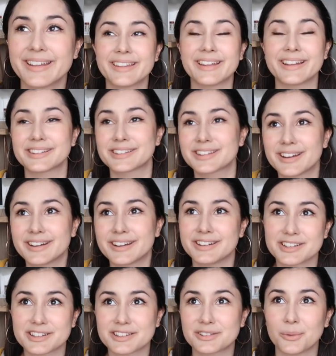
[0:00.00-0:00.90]
That's kind
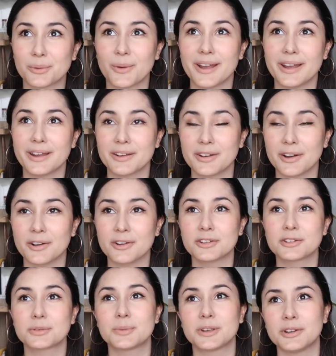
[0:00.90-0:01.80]
of just the way it
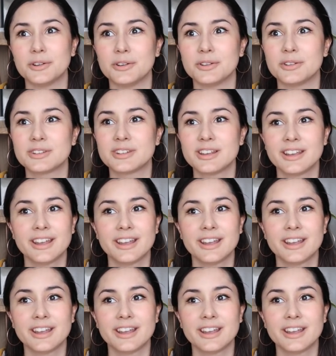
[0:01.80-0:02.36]
goes, because